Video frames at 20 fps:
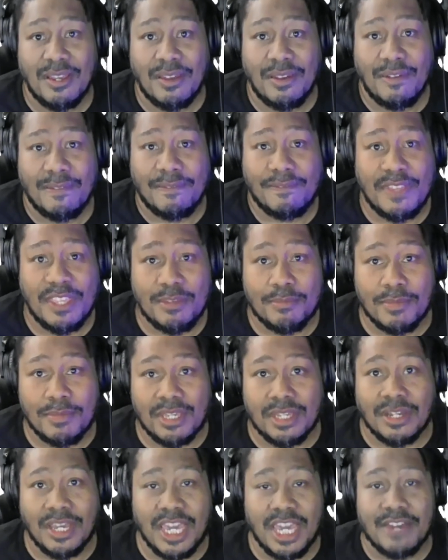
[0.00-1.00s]

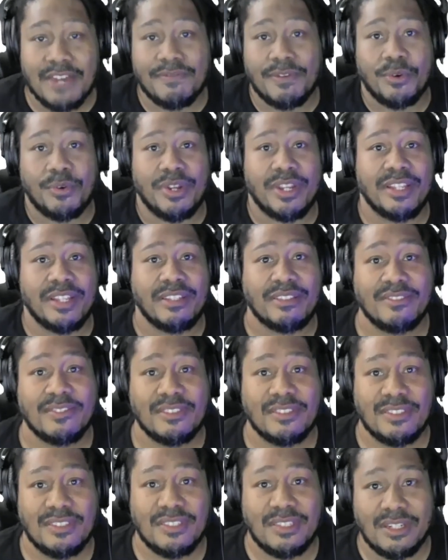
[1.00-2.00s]
female effery,
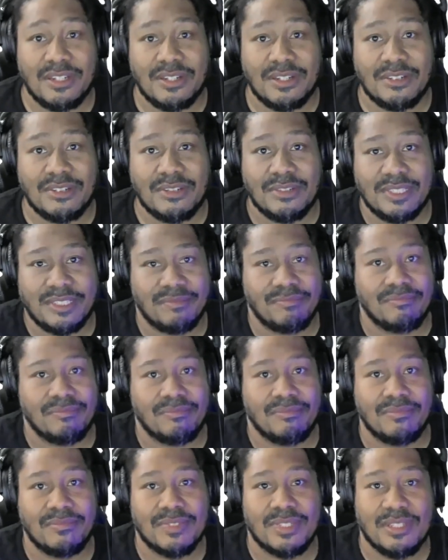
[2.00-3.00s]
and
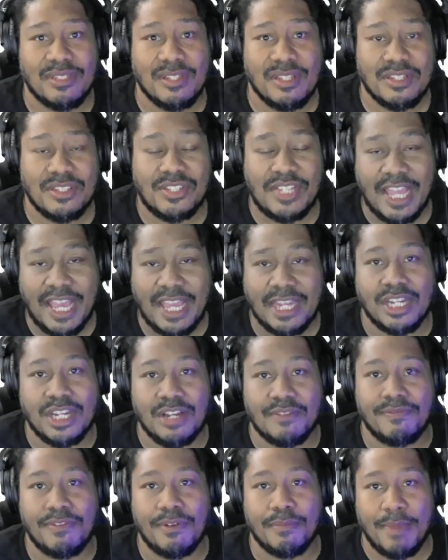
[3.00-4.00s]
standing
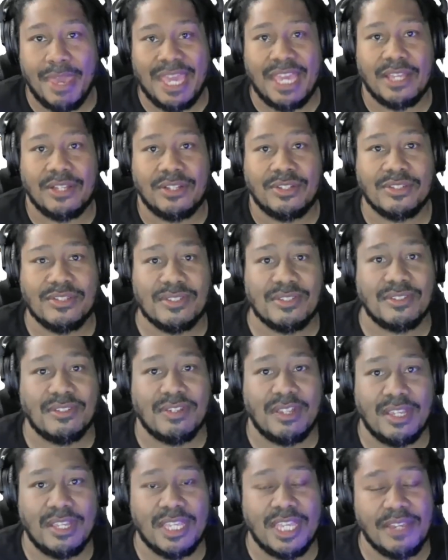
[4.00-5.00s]
up for males
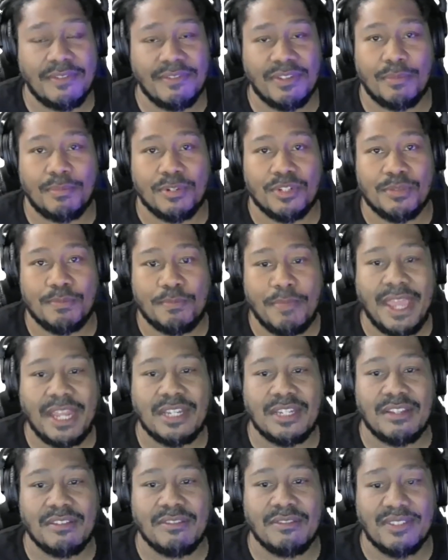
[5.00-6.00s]
and giving a
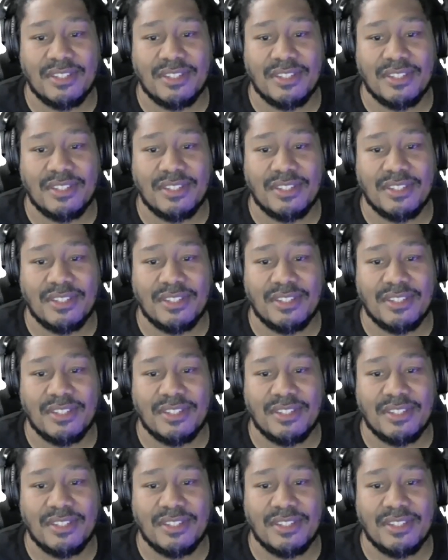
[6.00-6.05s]
perspective.